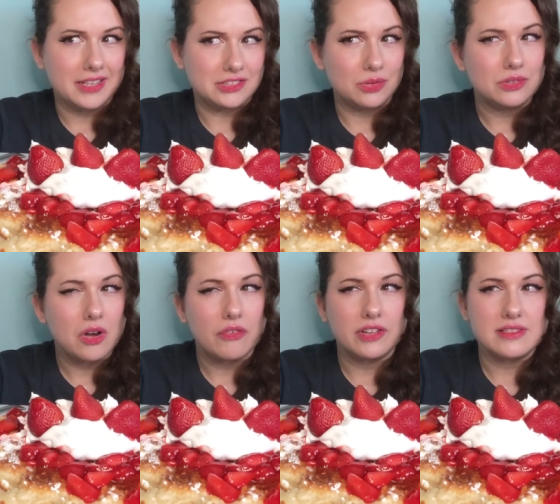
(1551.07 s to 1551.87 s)
I don't
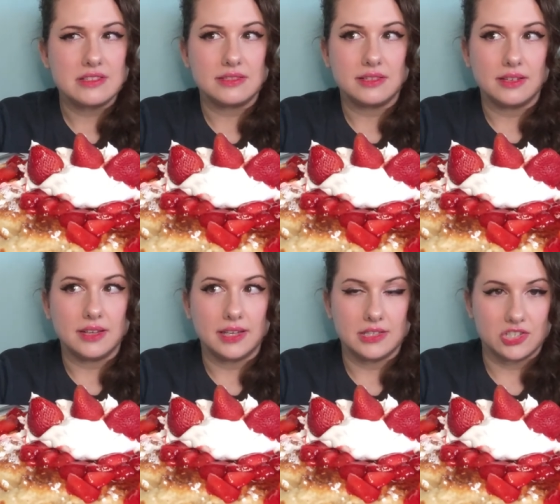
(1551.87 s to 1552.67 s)
know if it's
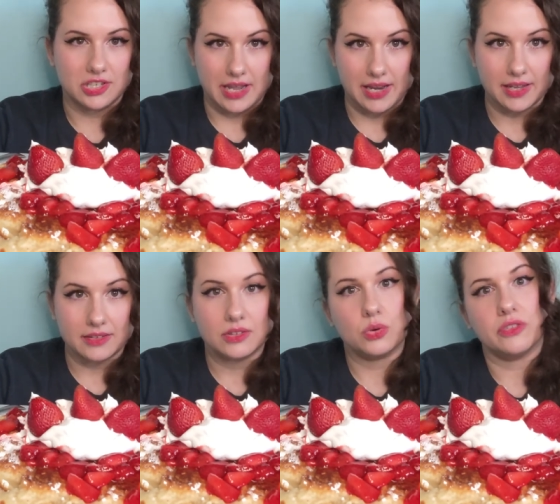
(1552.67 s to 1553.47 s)
his
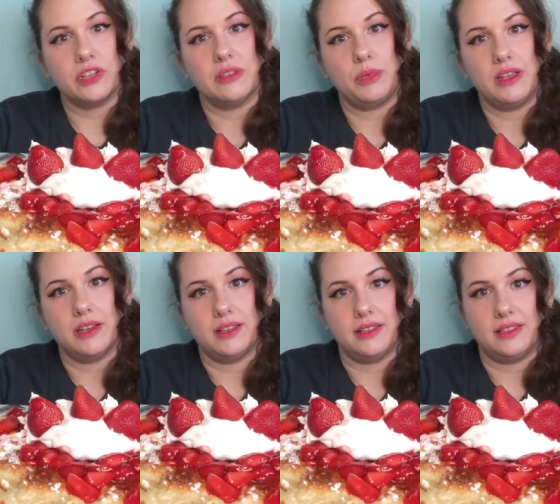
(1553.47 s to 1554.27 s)
genetics or if it's
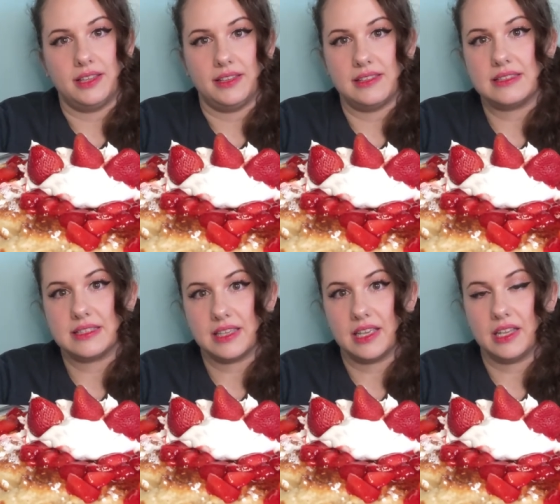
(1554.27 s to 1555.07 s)
because his
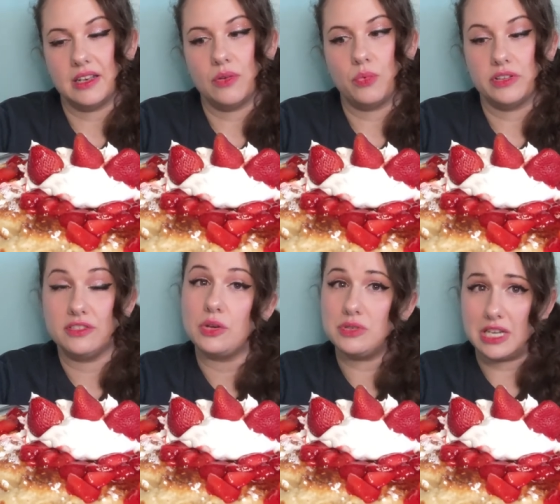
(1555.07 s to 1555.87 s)
skin
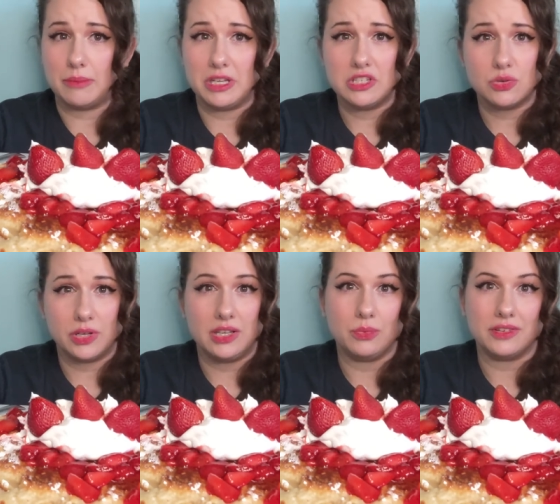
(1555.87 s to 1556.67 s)
was so damaged
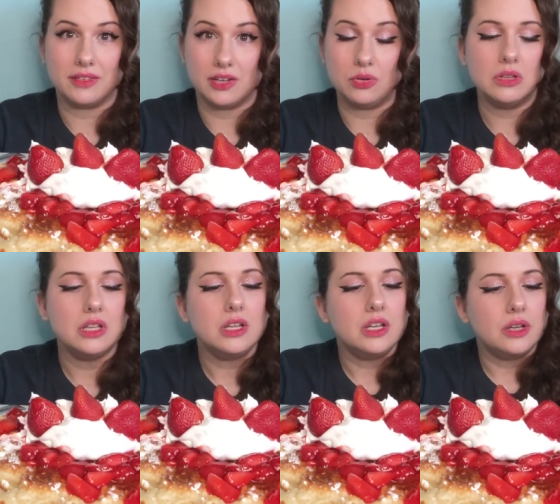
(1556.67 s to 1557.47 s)
when he was little
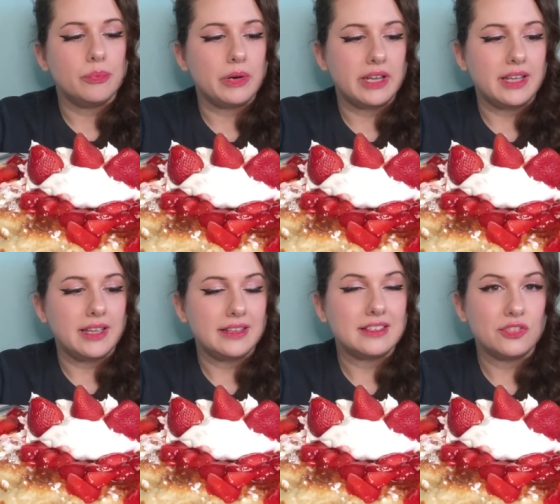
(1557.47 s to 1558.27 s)
but
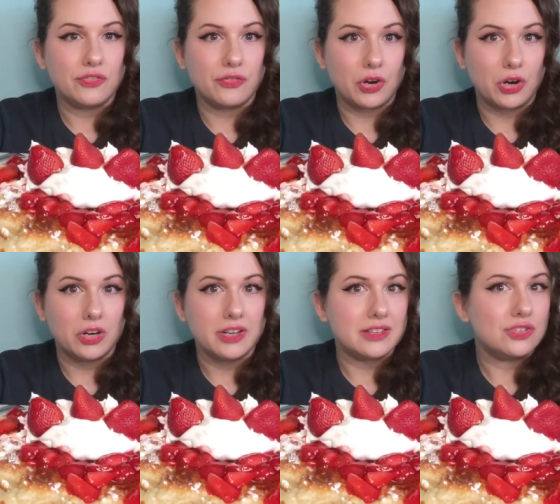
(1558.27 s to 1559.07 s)
his
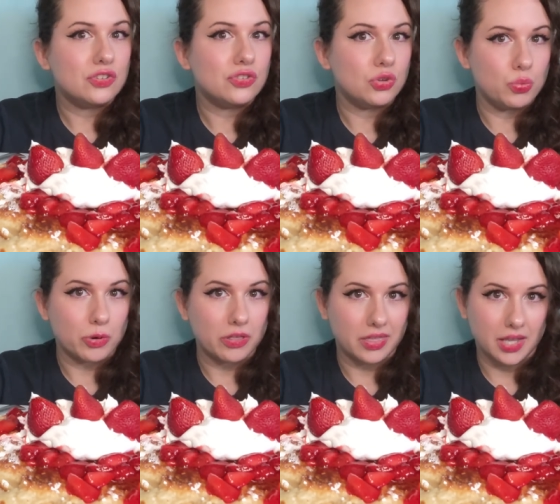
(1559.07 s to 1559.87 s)
fur is
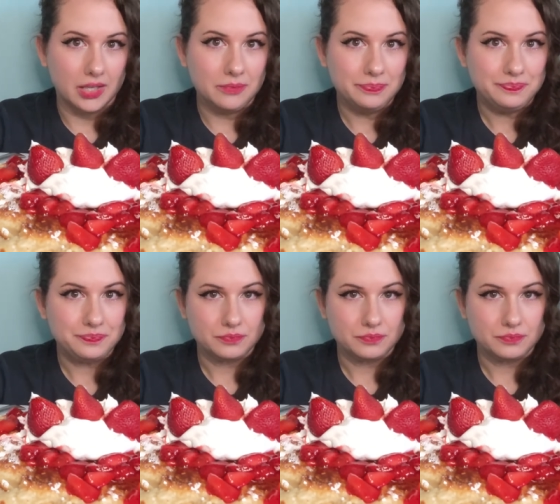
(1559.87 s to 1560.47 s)
super thin.